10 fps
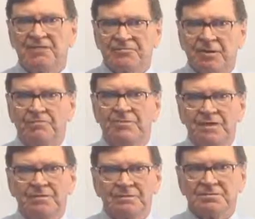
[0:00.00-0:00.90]
from
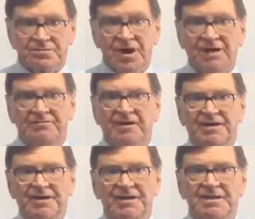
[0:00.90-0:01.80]

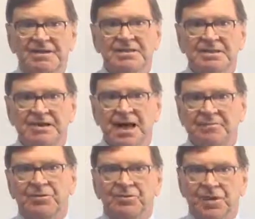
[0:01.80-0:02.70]
crowdfunding
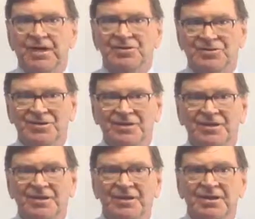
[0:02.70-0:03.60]
capital raising.
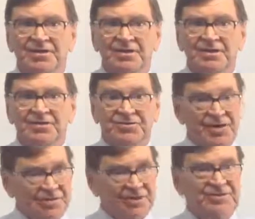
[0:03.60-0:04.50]

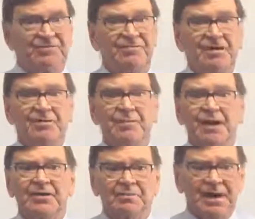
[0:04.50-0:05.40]
So that's a fair
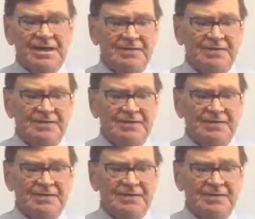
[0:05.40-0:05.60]
amount of money